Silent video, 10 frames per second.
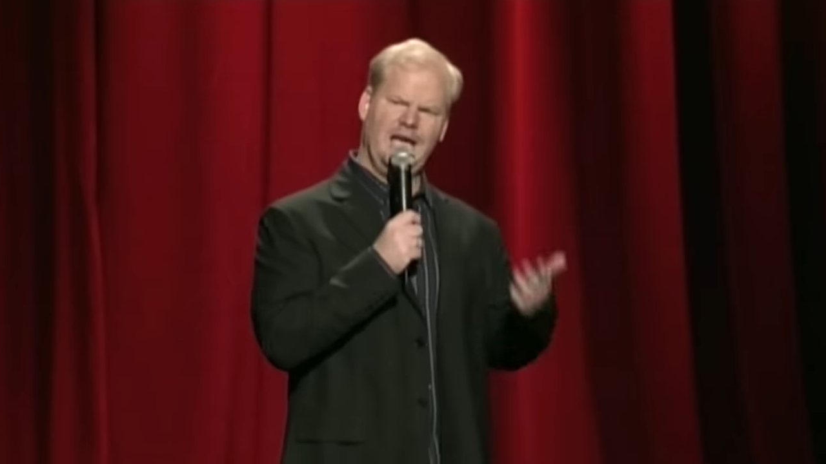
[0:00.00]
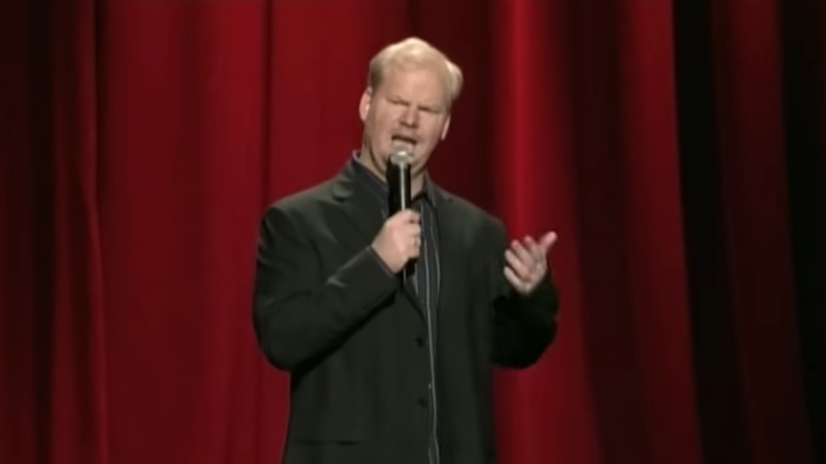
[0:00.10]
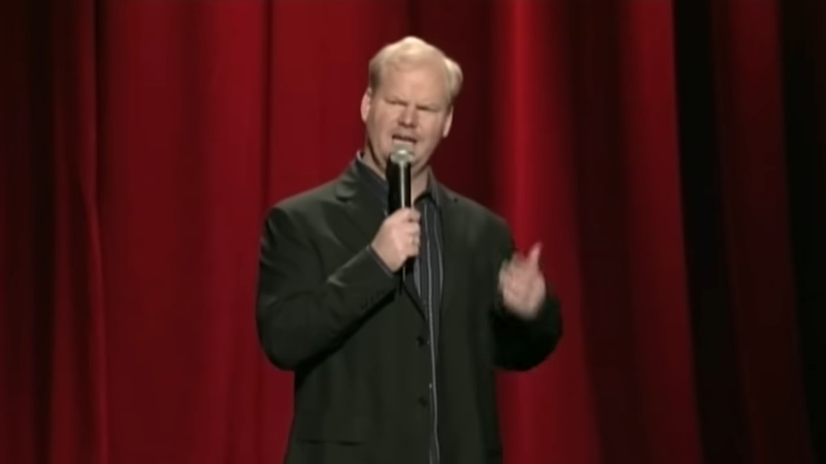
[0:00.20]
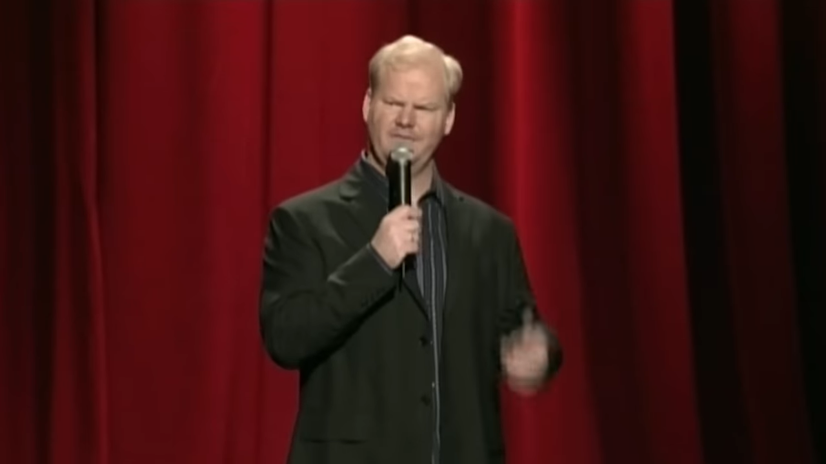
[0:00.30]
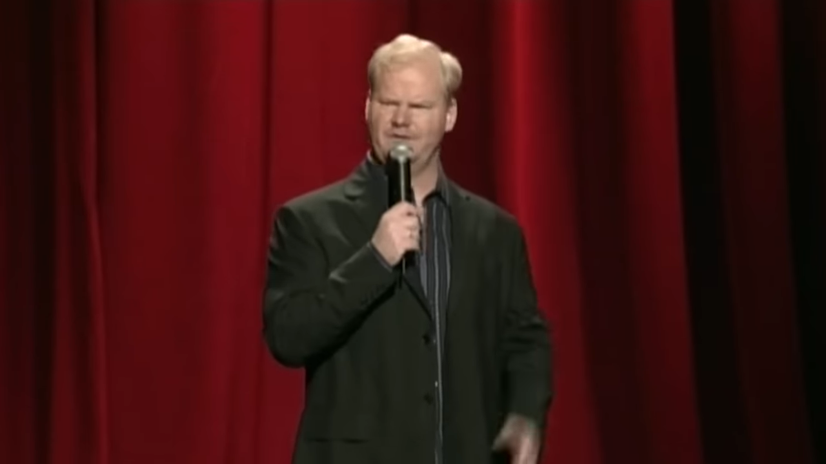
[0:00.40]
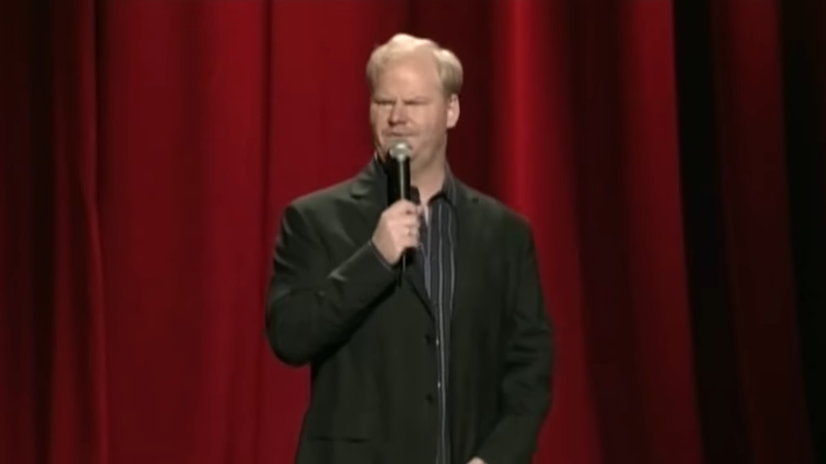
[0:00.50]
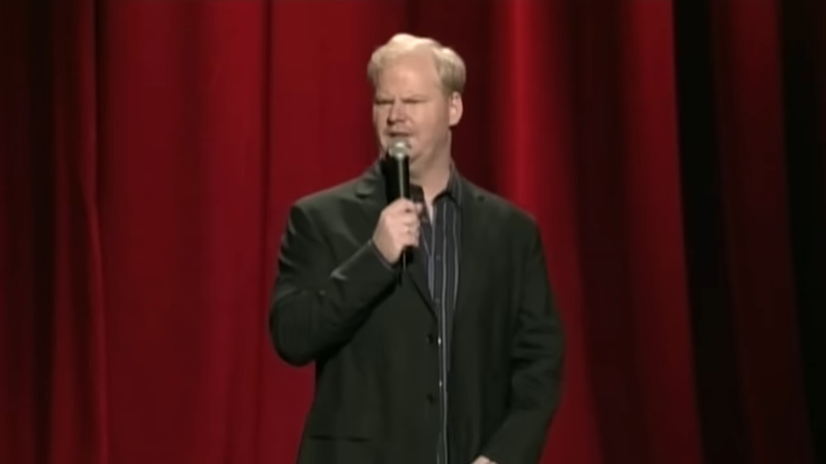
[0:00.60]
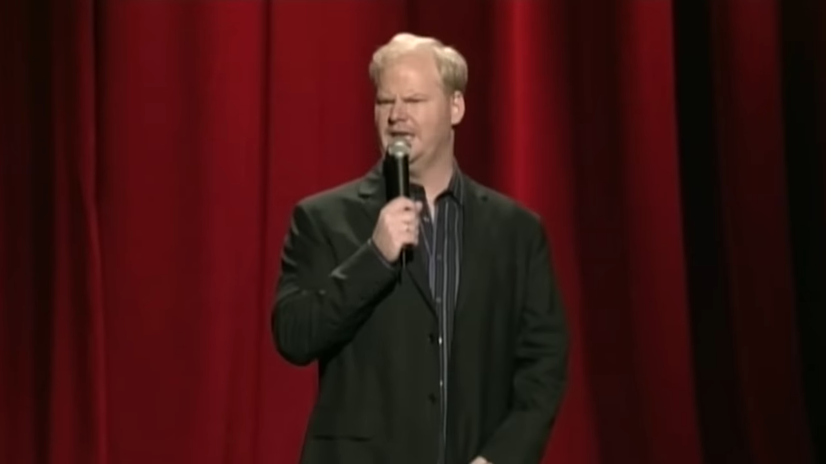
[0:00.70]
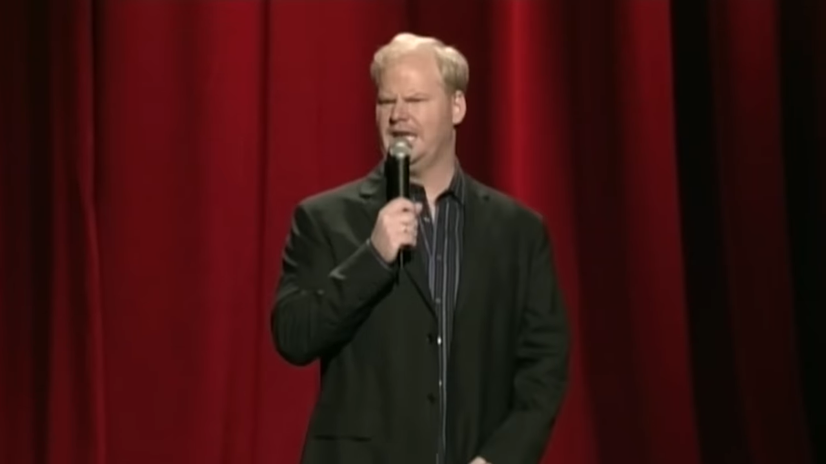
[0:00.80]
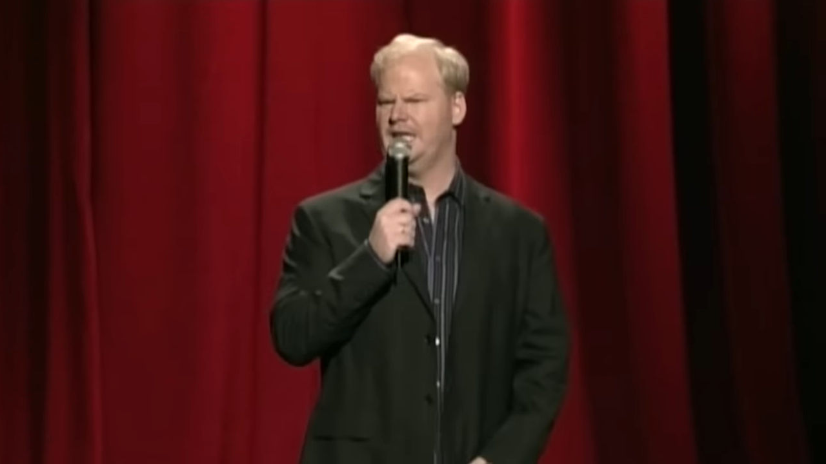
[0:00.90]
I don't even
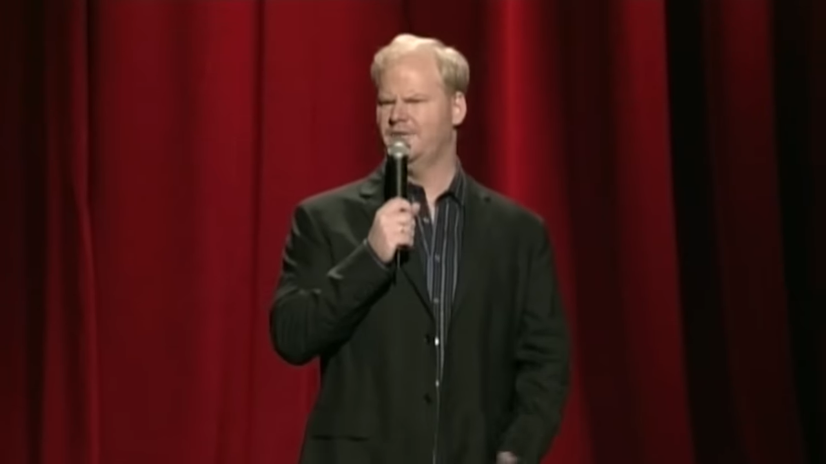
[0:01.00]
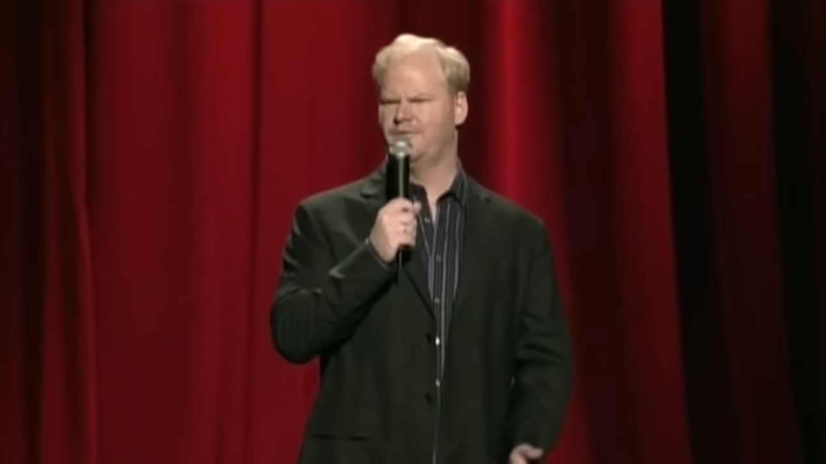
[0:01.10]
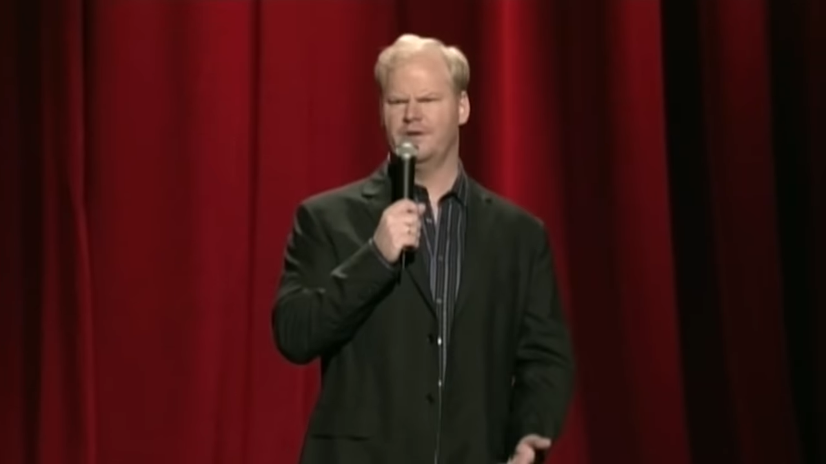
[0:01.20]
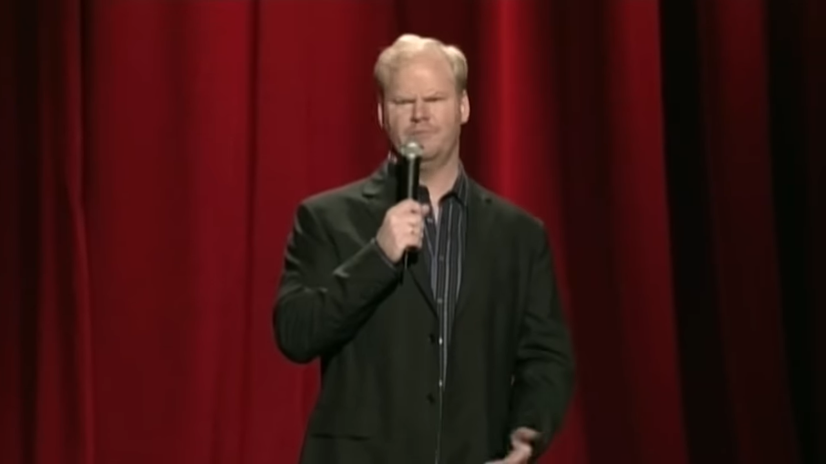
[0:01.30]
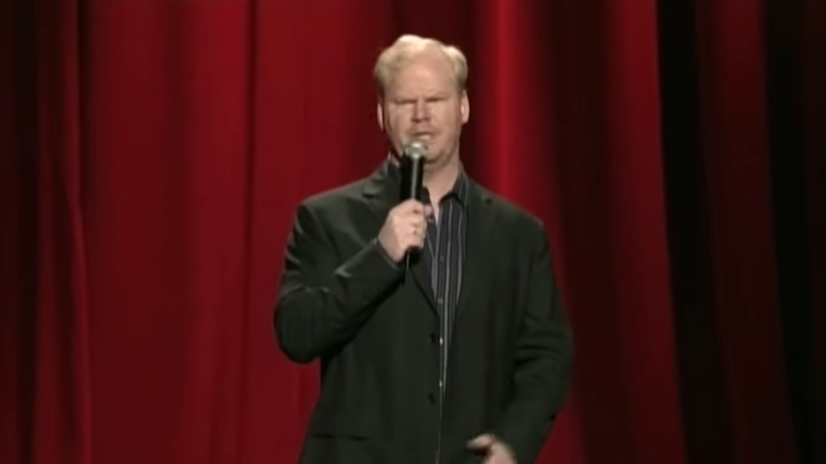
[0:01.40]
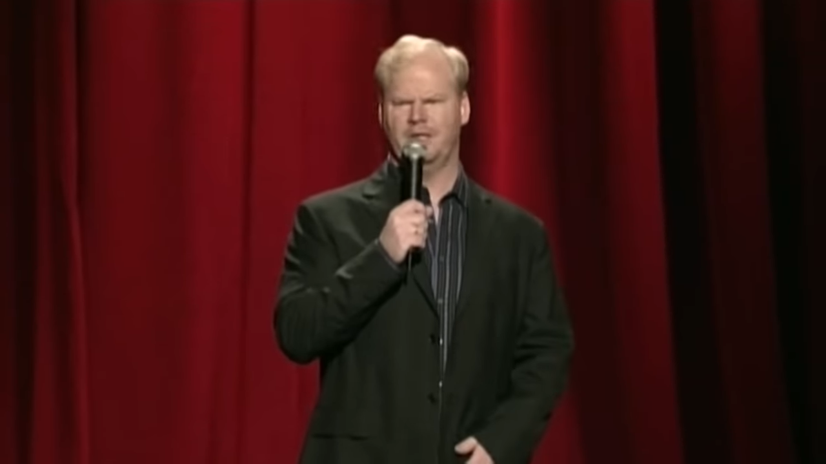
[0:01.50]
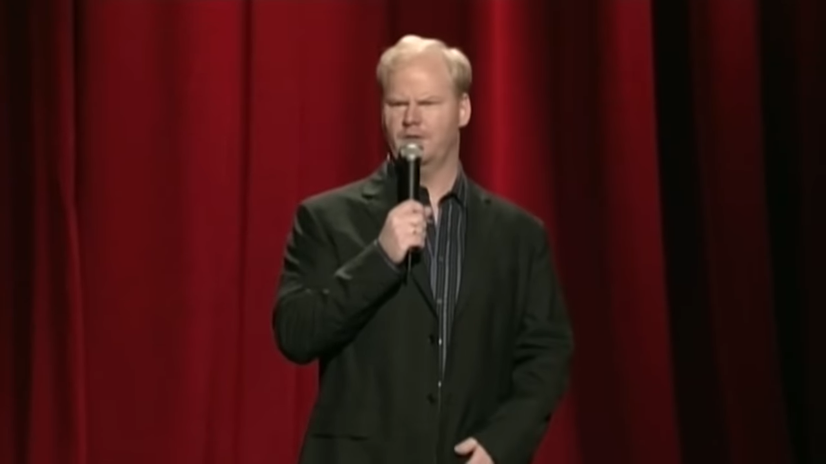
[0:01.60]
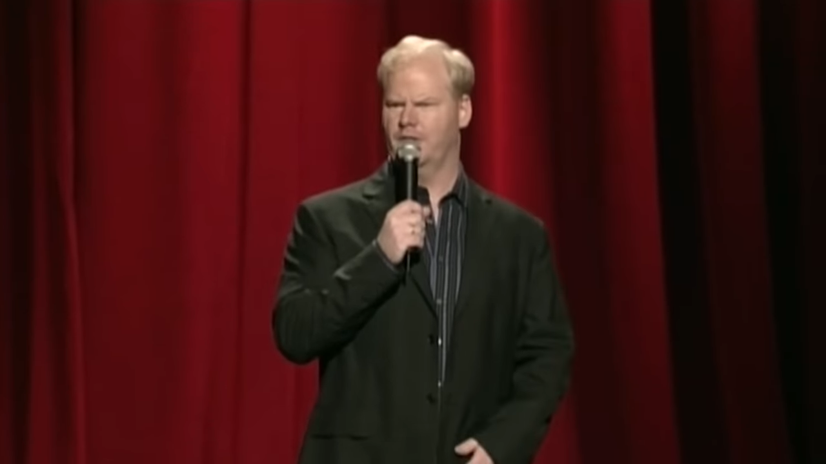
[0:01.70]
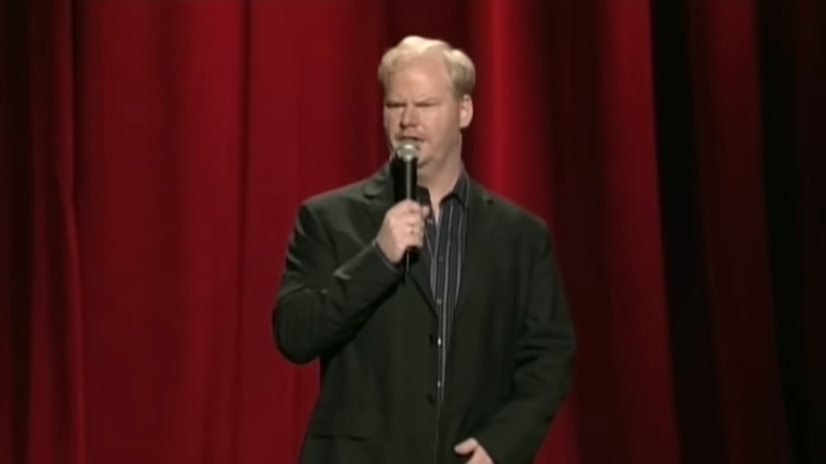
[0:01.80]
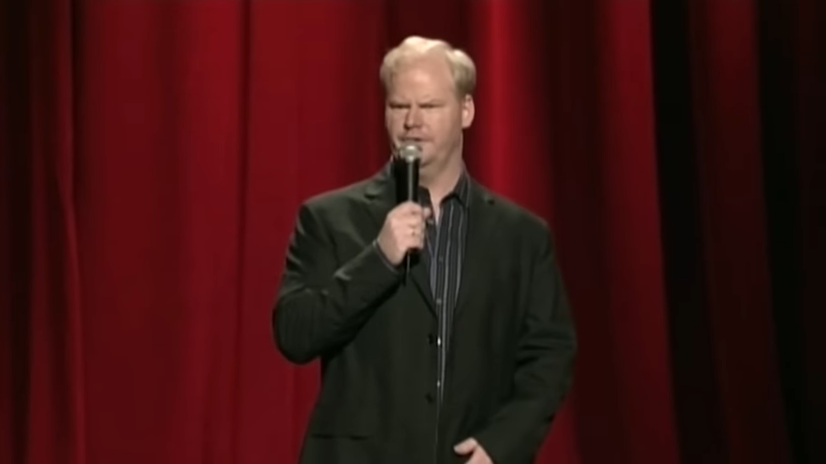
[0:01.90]
feel like eating a free
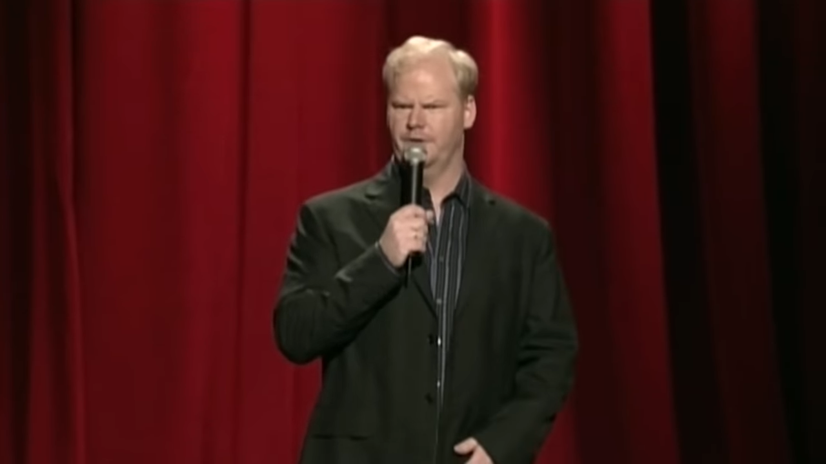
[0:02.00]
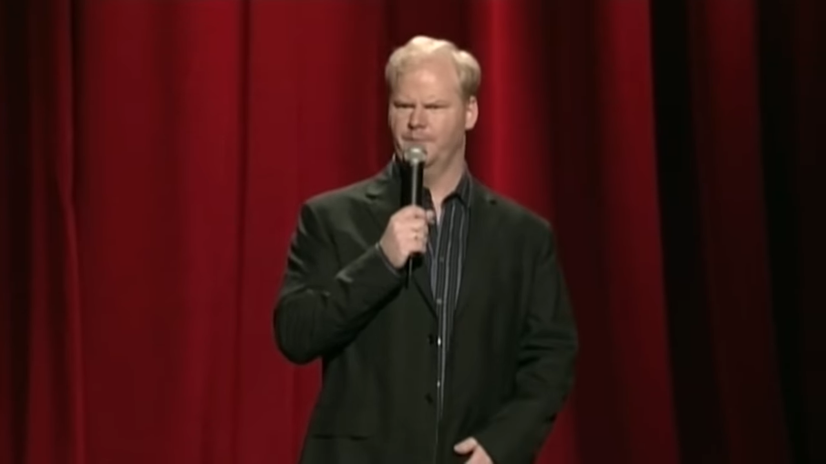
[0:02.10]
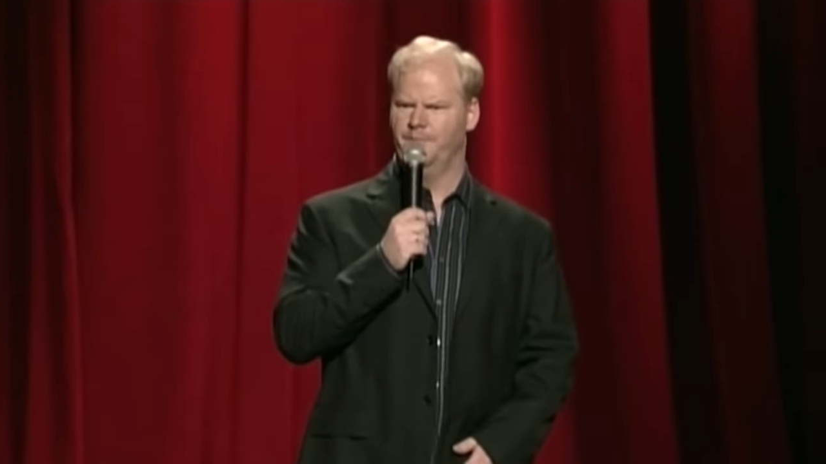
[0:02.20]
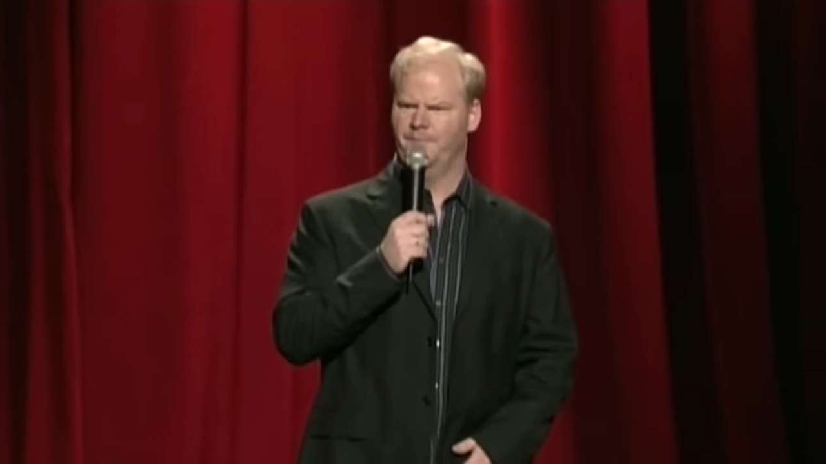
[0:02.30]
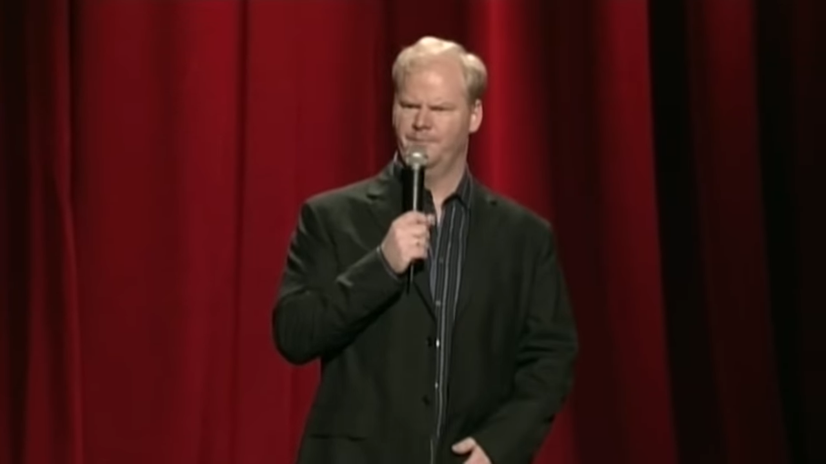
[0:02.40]
meal around you.